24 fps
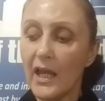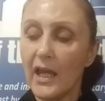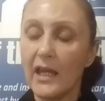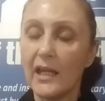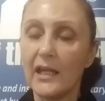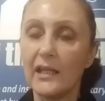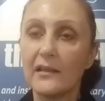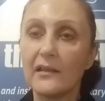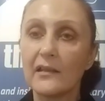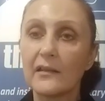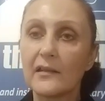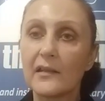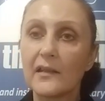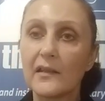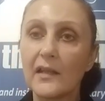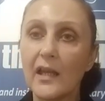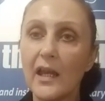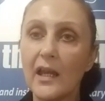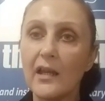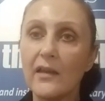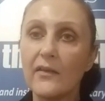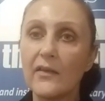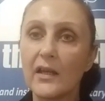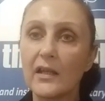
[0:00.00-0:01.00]
He did
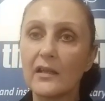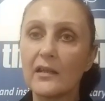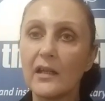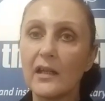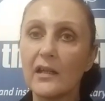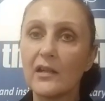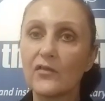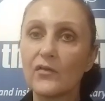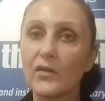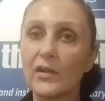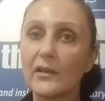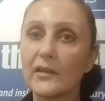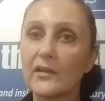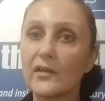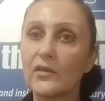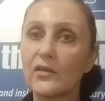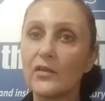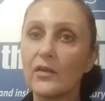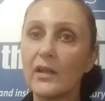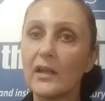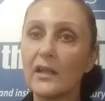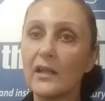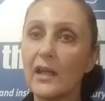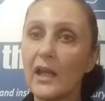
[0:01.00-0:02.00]
say that Israel is
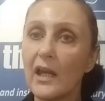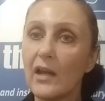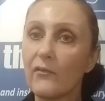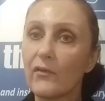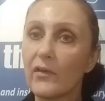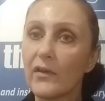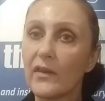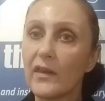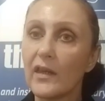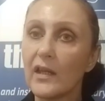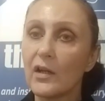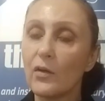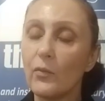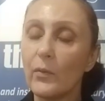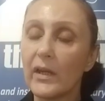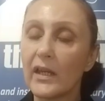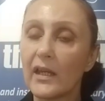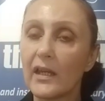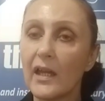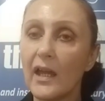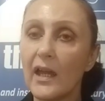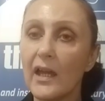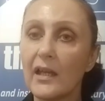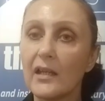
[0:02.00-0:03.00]
doing everything we
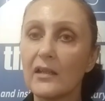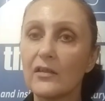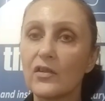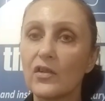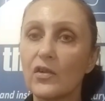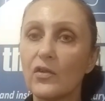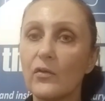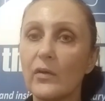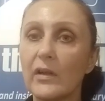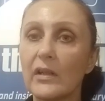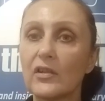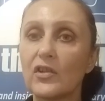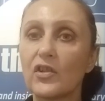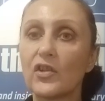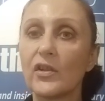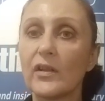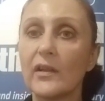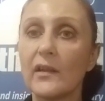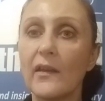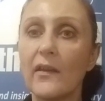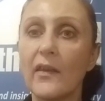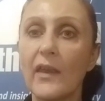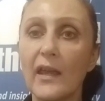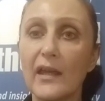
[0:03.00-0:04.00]
can to
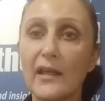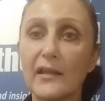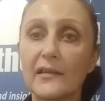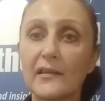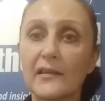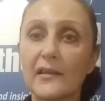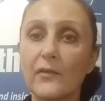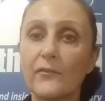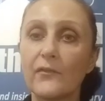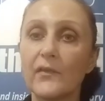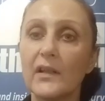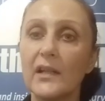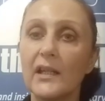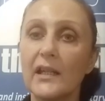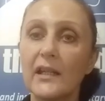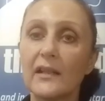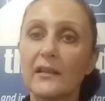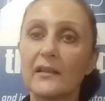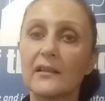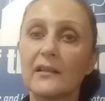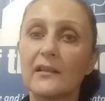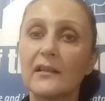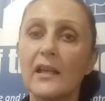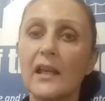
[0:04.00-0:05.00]
ensure that
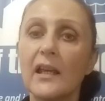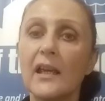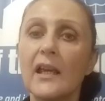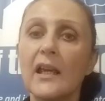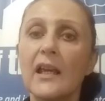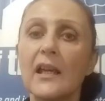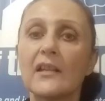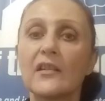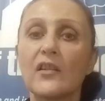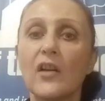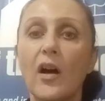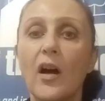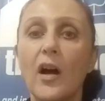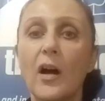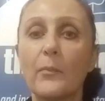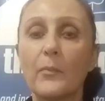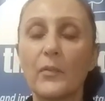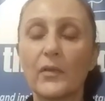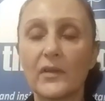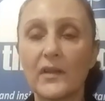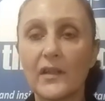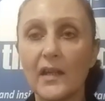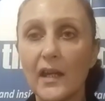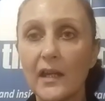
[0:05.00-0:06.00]
civilians are
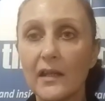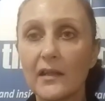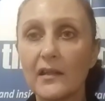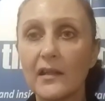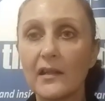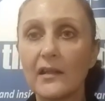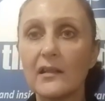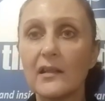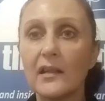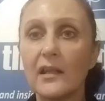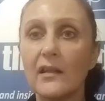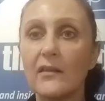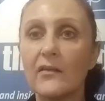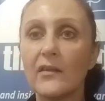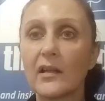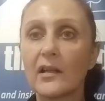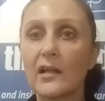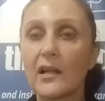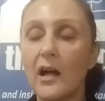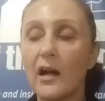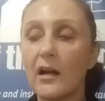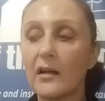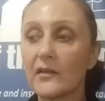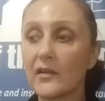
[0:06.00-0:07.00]
protected in the
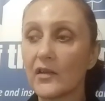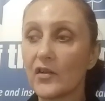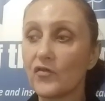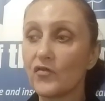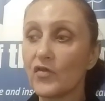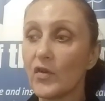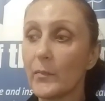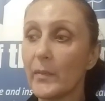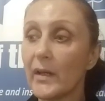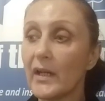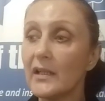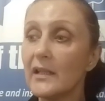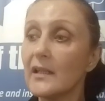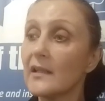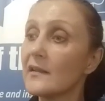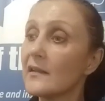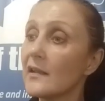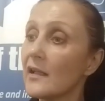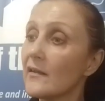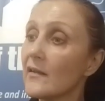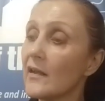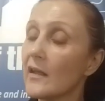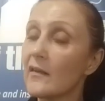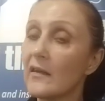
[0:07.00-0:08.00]
Gaza Strip, and he
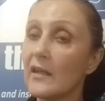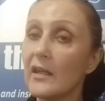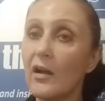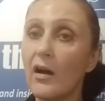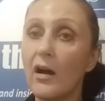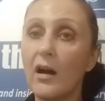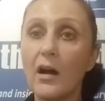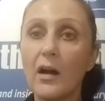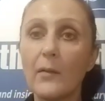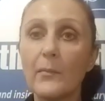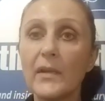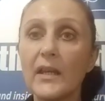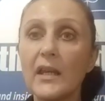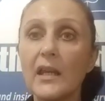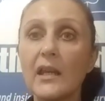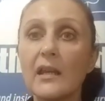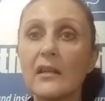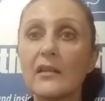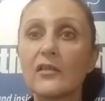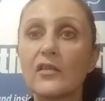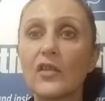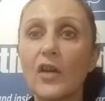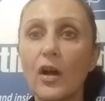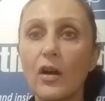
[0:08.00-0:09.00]
said that the army
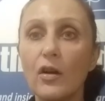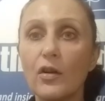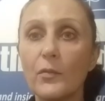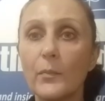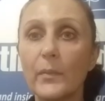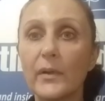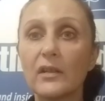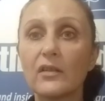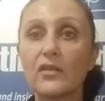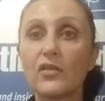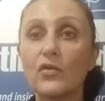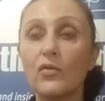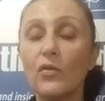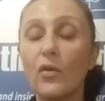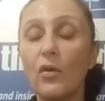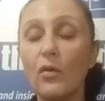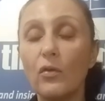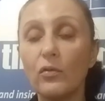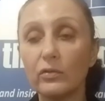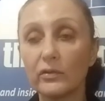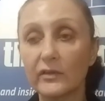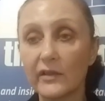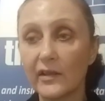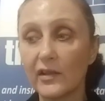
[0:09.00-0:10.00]
is open to
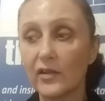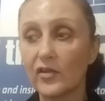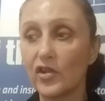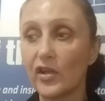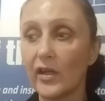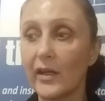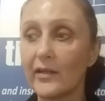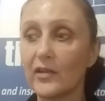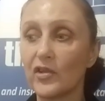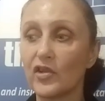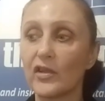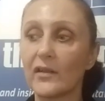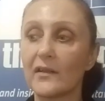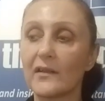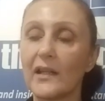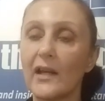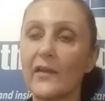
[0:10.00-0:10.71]
all suggestions.